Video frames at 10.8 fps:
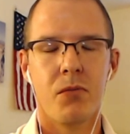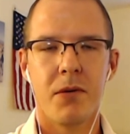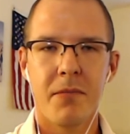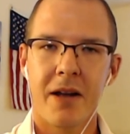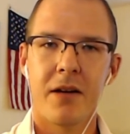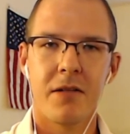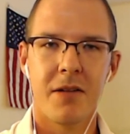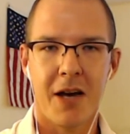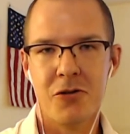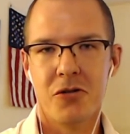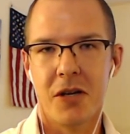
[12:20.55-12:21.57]
we might
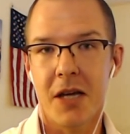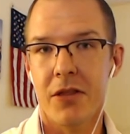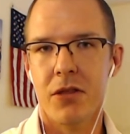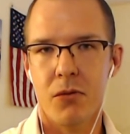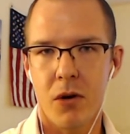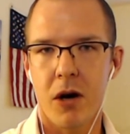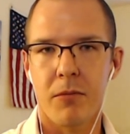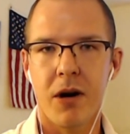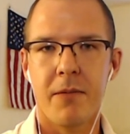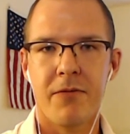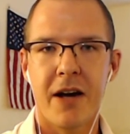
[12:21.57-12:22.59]
actually get the wrong
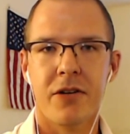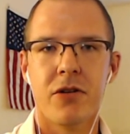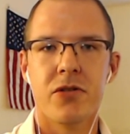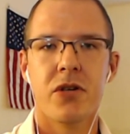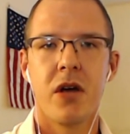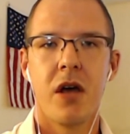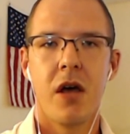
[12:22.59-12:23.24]
prime factors.